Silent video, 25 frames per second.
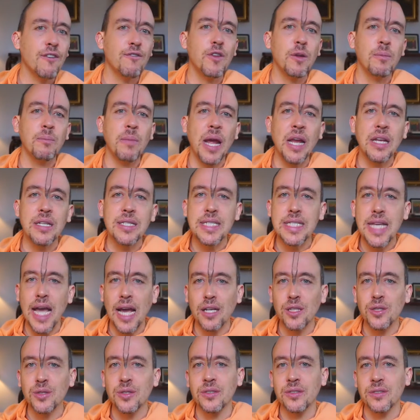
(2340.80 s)
the main
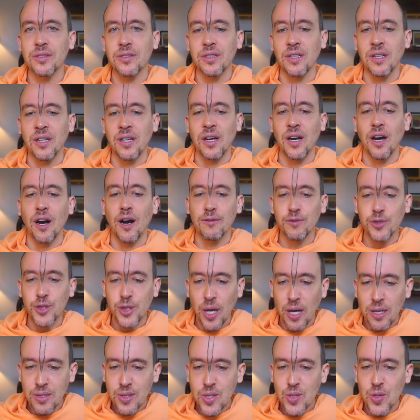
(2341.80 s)
sections of
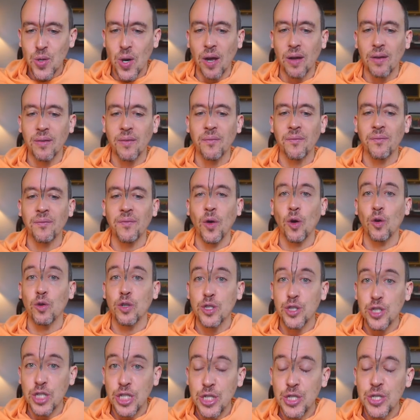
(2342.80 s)
Shastra or the
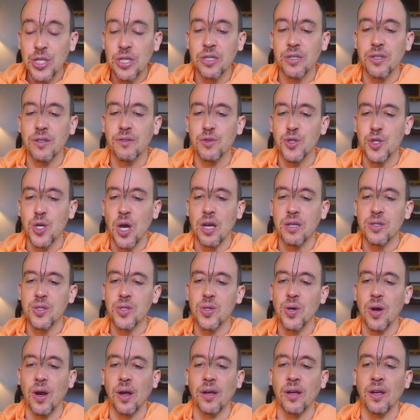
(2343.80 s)
teachings of
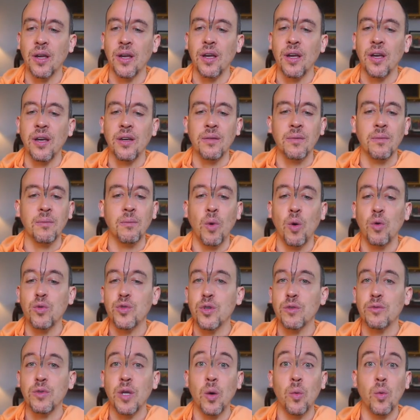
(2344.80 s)
Shastra. Most
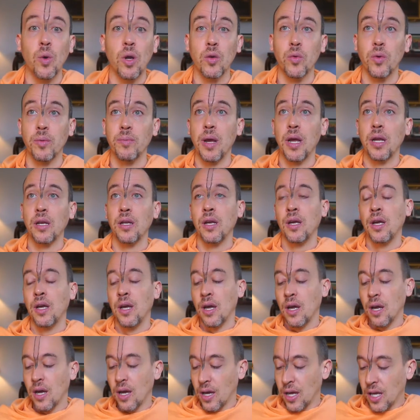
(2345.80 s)
of them will remain
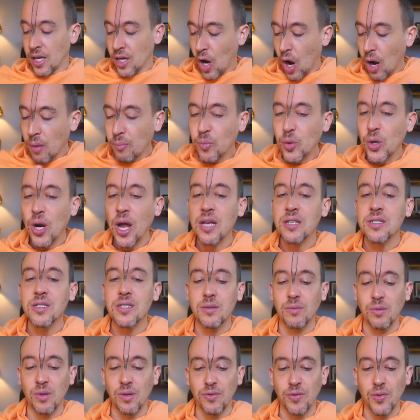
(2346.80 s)

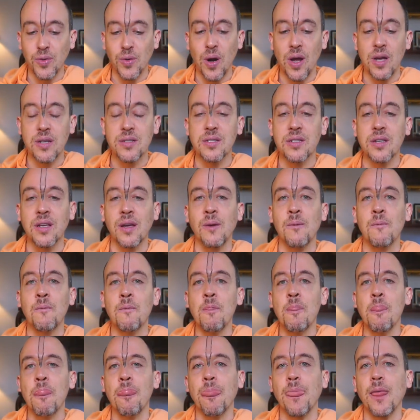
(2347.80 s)
incomprehensible for us
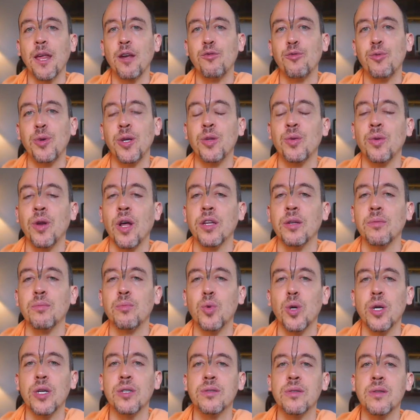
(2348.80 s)
if we do not
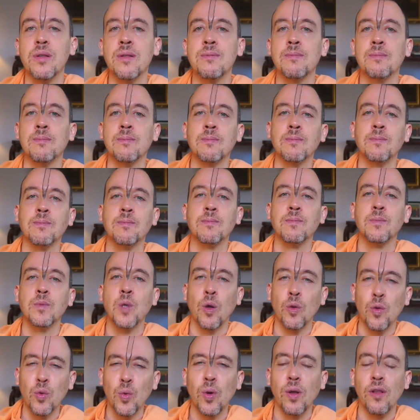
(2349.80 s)
embrace
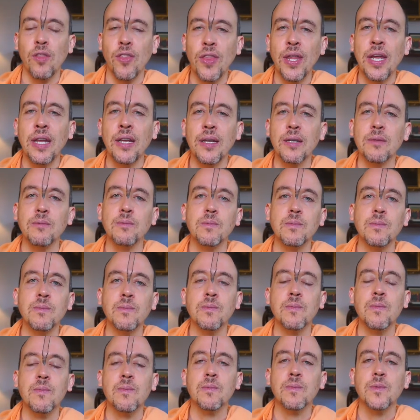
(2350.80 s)
non-dual thinking.
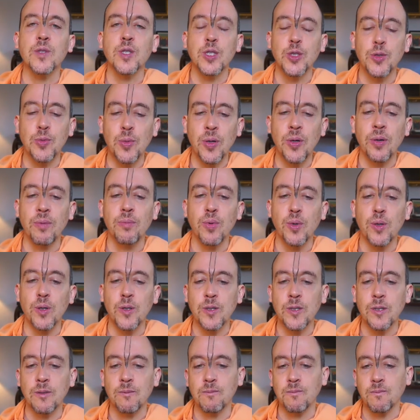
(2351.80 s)
So it's very
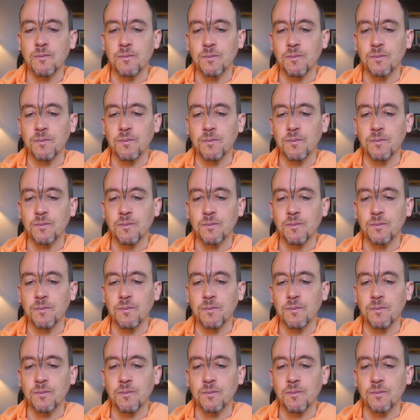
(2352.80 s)
important.